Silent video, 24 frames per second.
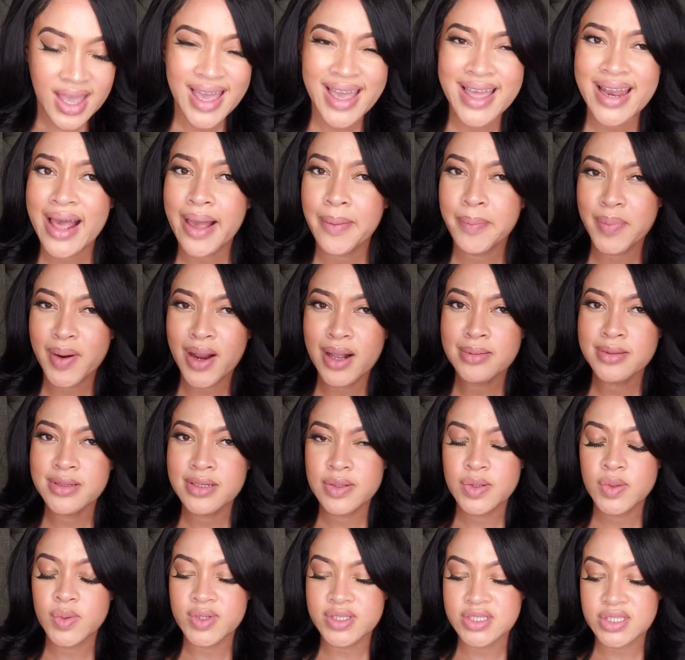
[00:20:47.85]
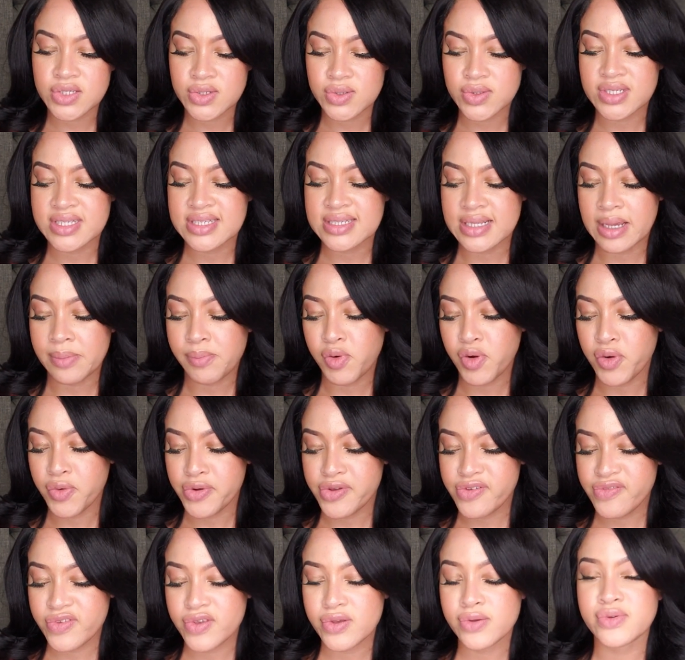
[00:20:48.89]
And I probably will do a separate
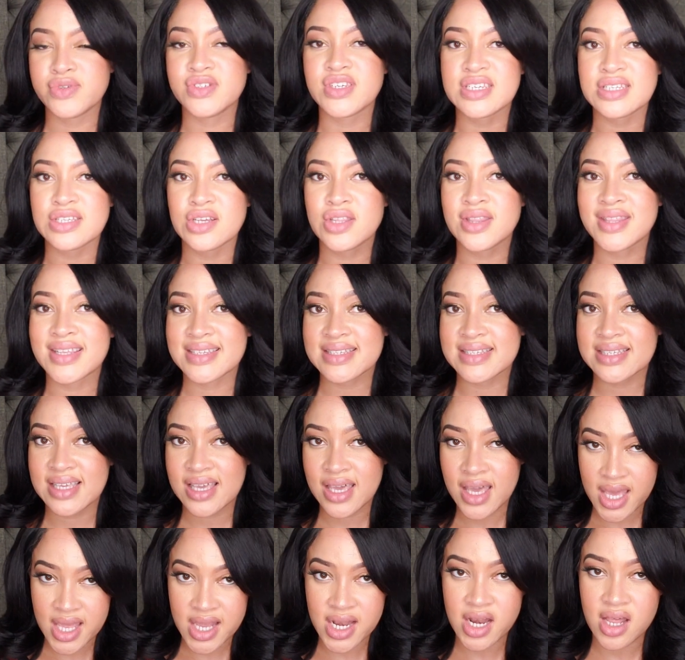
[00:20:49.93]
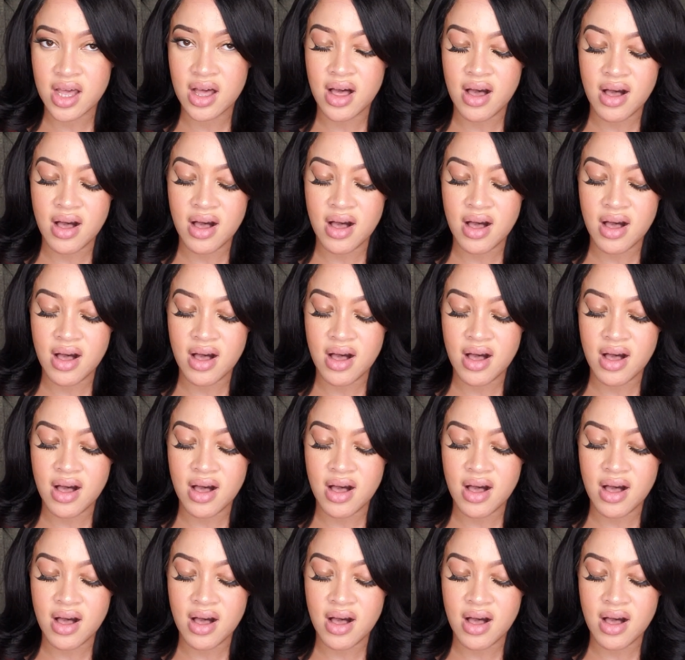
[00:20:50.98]
review just on this kit